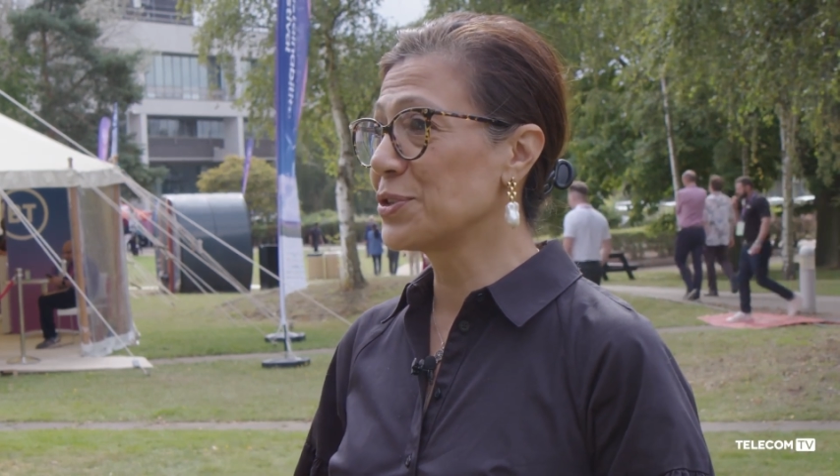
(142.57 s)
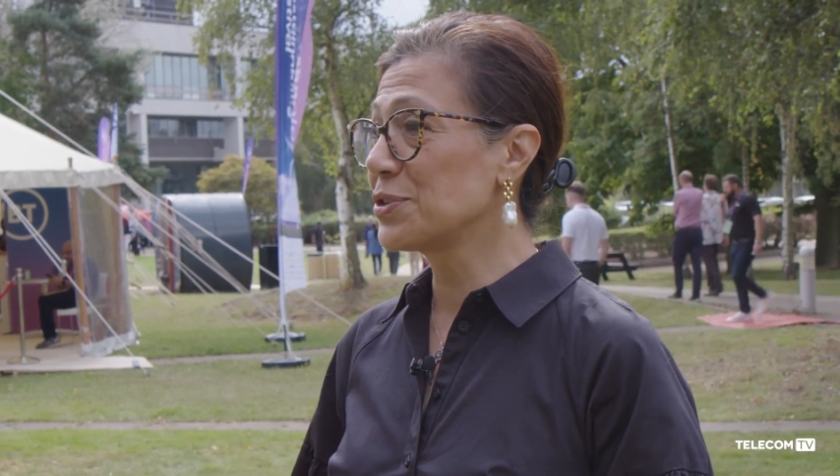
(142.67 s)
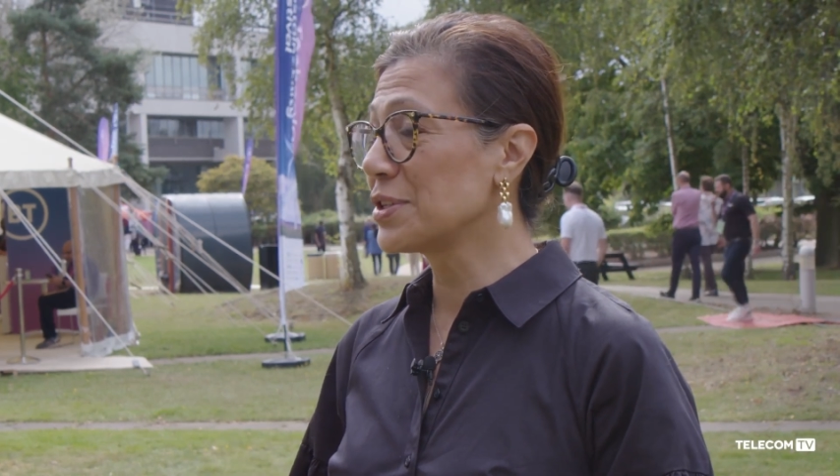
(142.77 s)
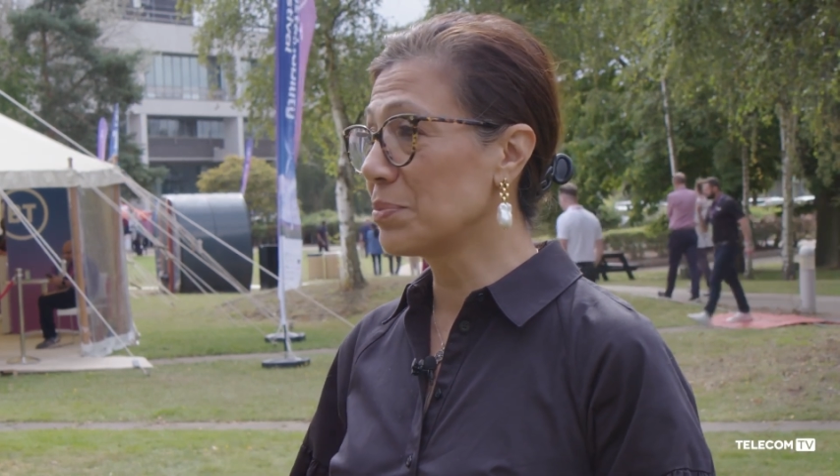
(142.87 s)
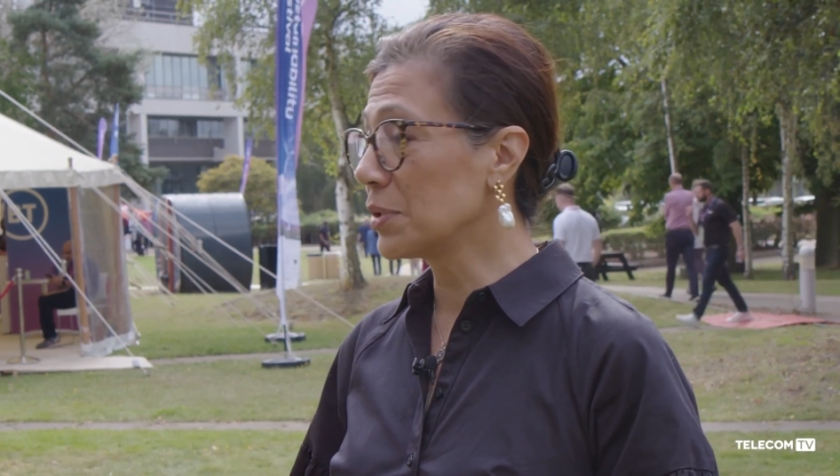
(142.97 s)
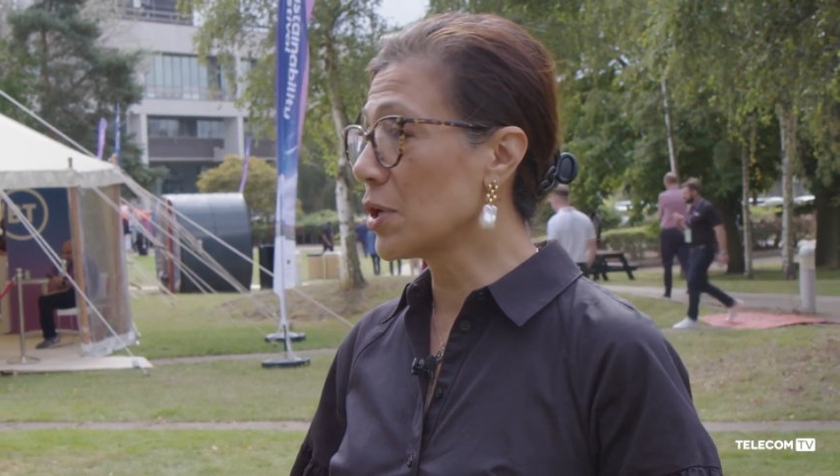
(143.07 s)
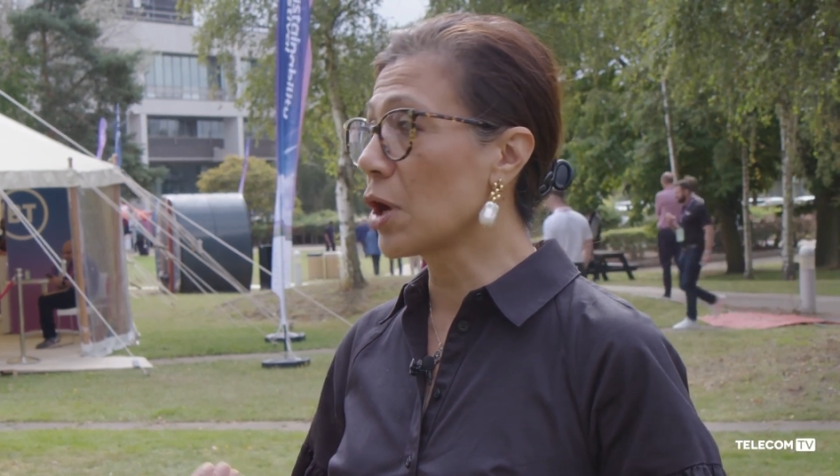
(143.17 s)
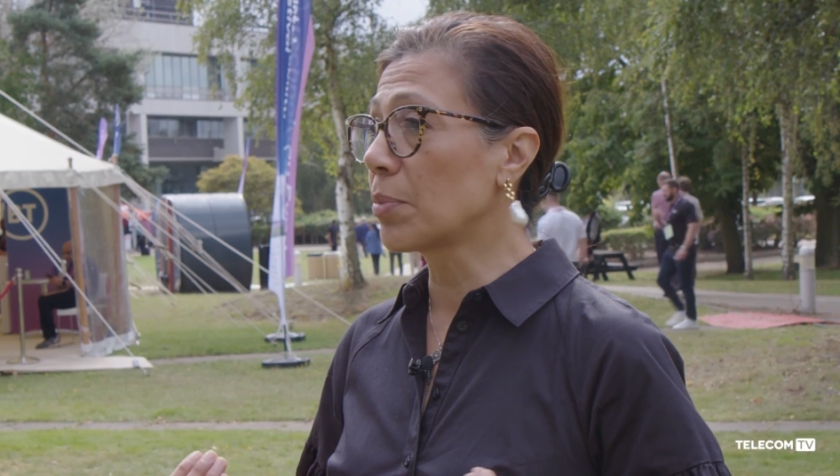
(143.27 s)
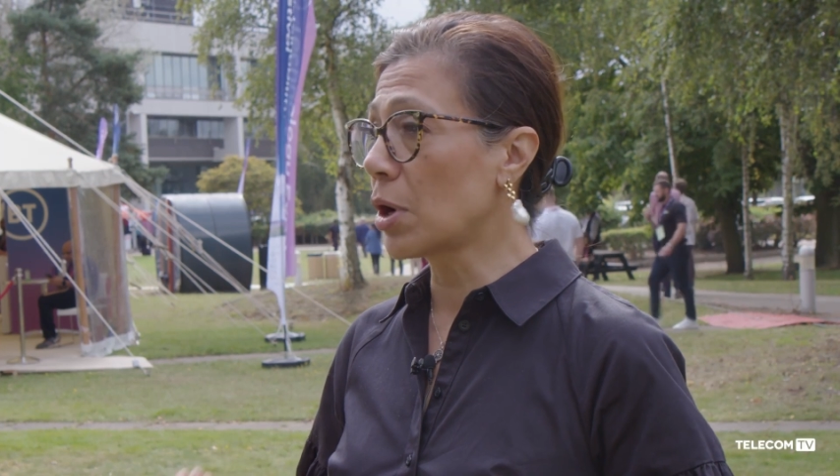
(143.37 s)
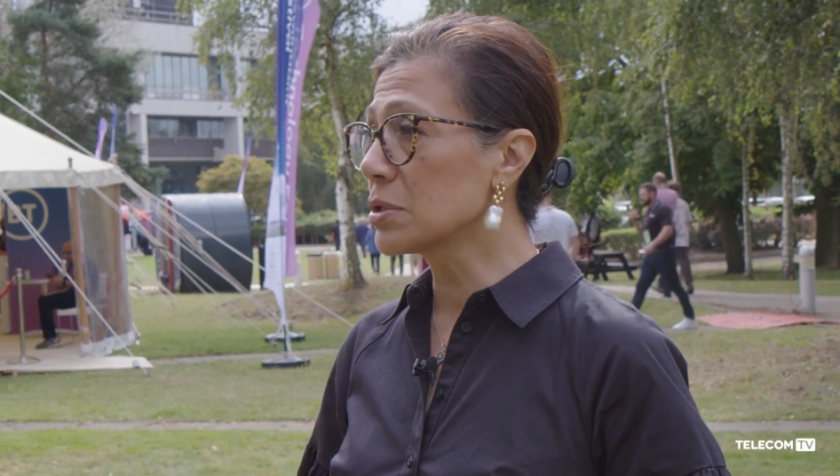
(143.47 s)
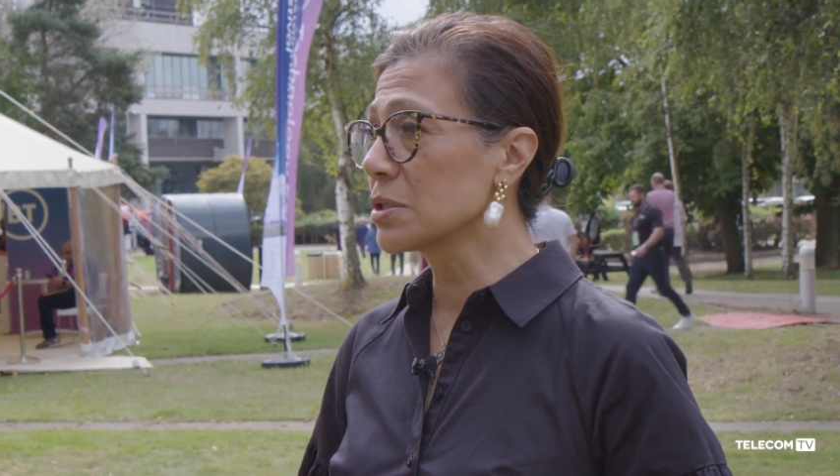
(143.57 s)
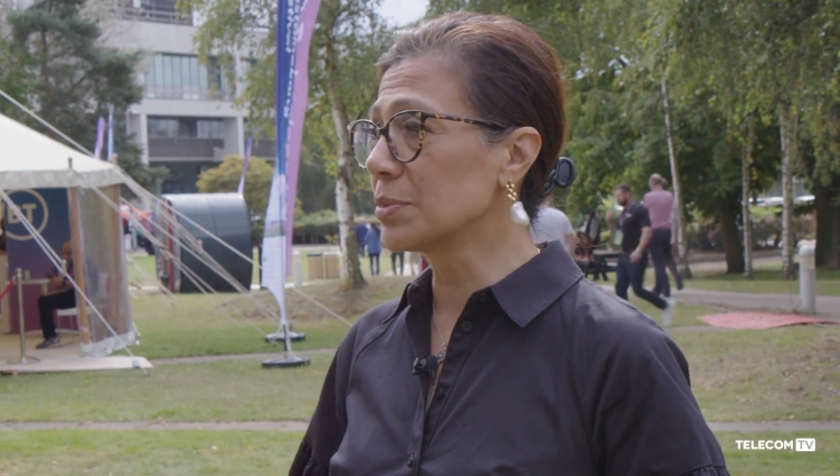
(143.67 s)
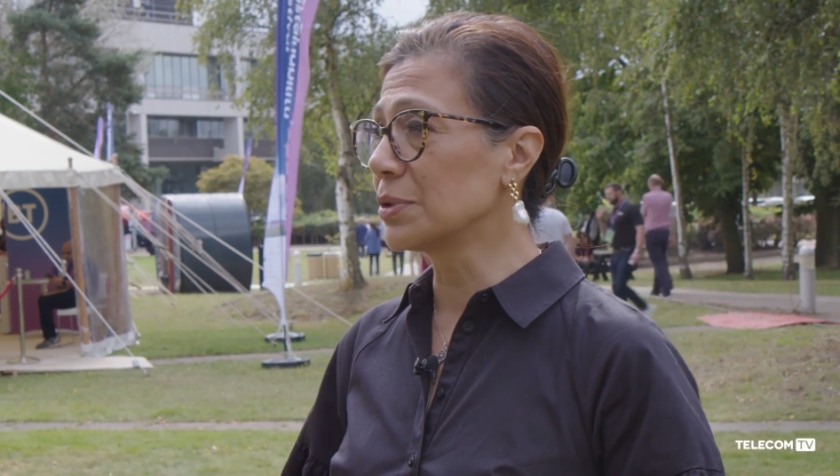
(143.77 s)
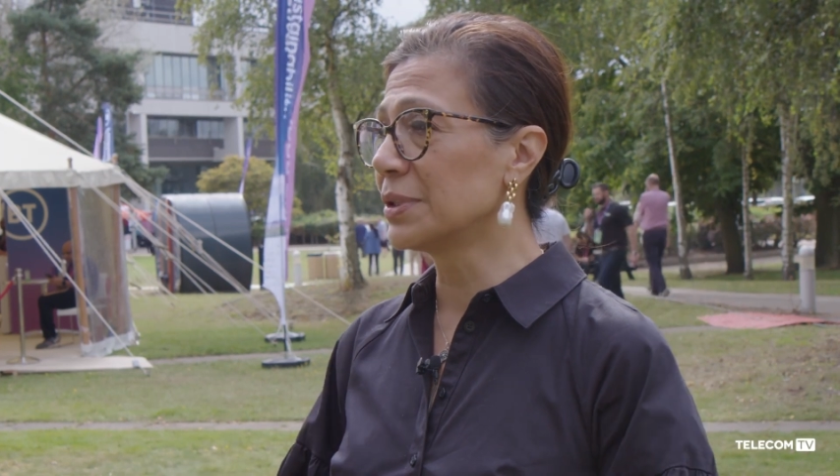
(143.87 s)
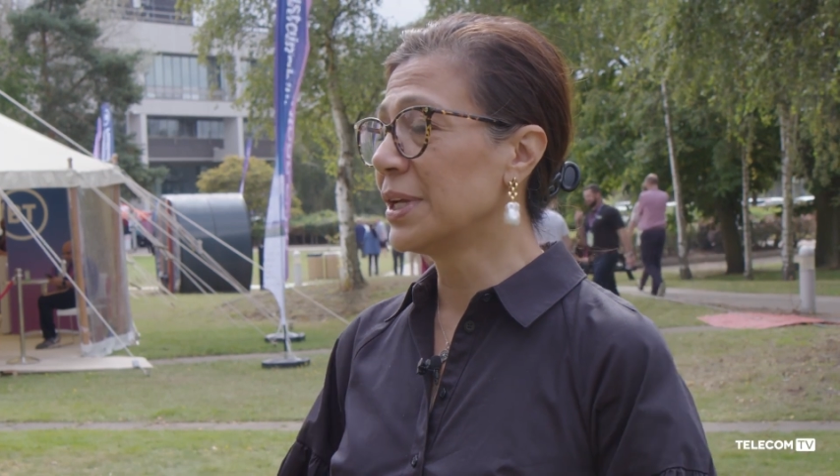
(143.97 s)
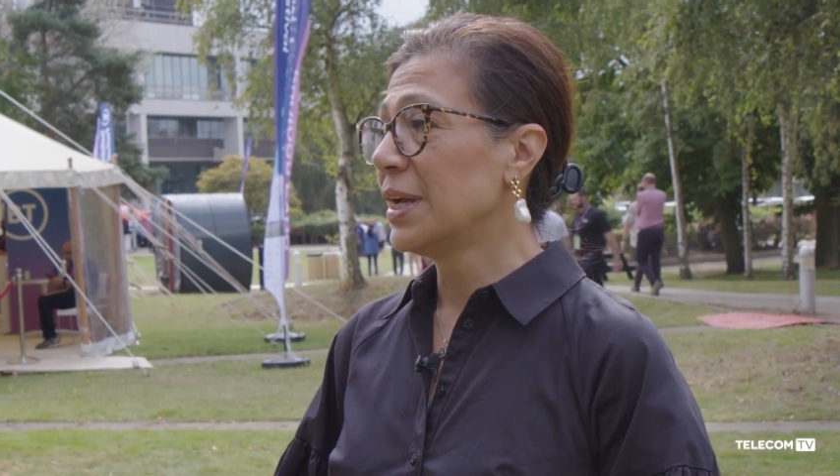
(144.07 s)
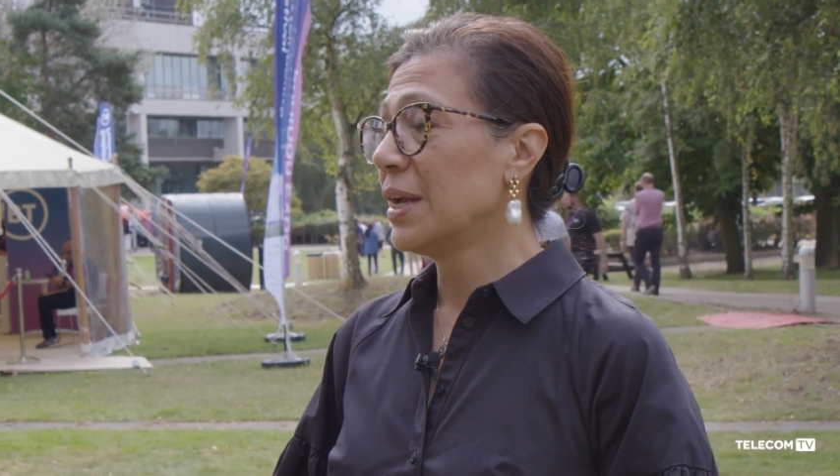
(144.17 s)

It's just simply not possible.